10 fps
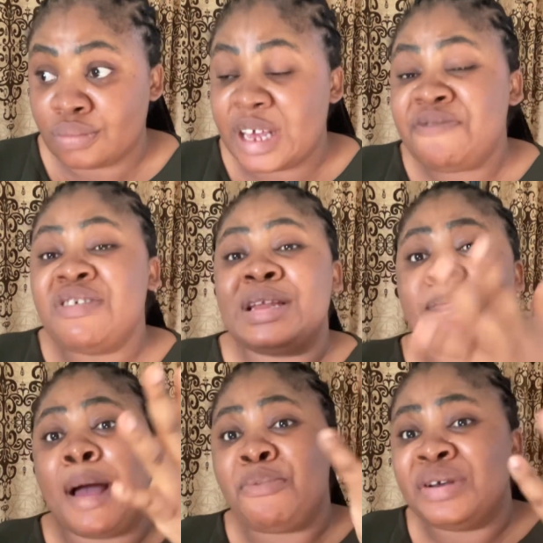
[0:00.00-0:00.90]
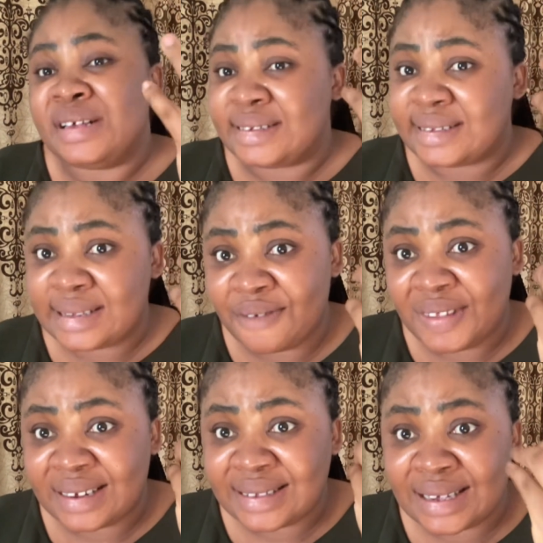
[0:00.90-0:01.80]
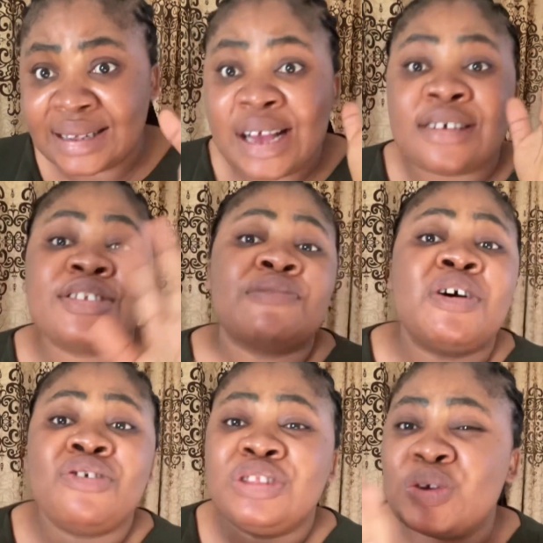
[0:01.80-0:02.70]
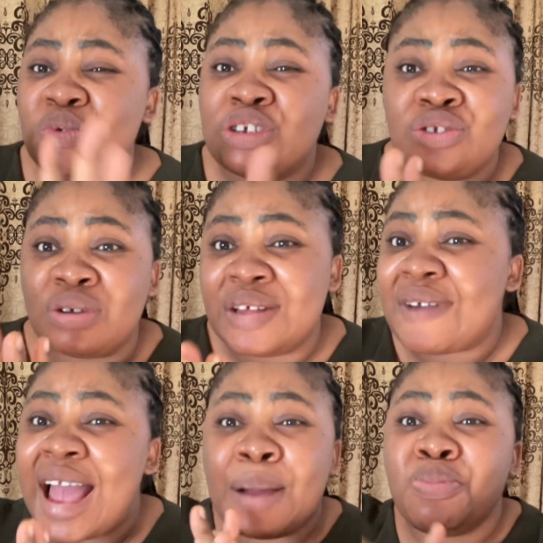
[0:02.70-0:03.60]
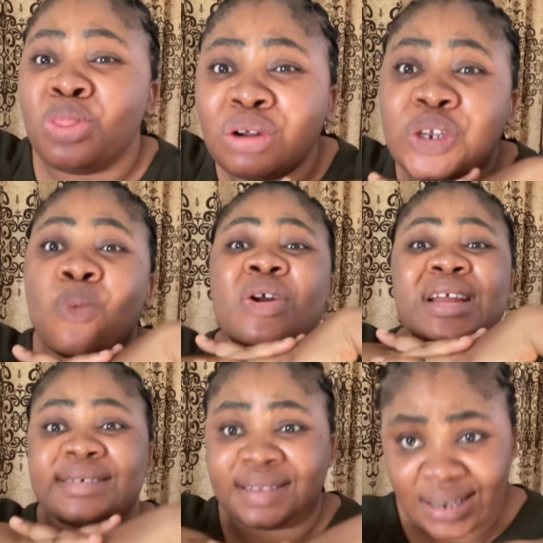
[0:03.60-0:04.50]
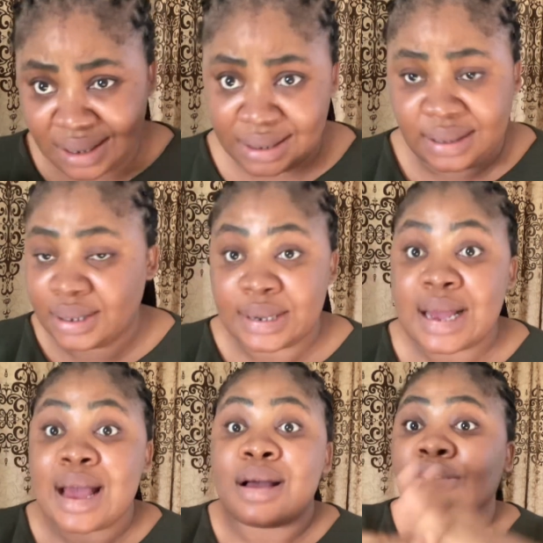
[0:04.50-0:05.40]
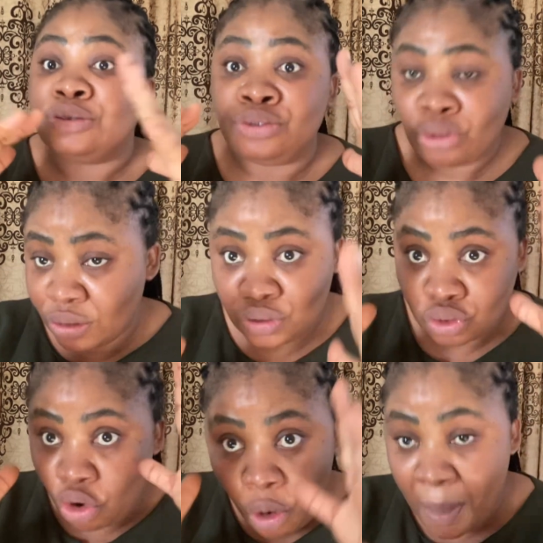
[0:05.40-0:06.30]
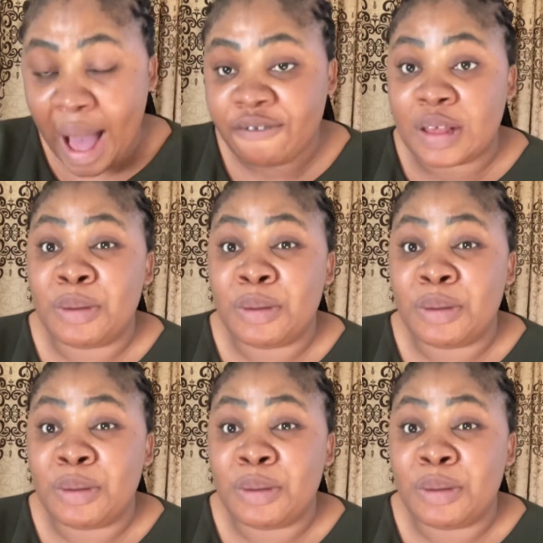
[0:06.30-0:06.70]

Even the Bible itself that says, suffer not the winds to live. I am not the one that said it. Don't come after me,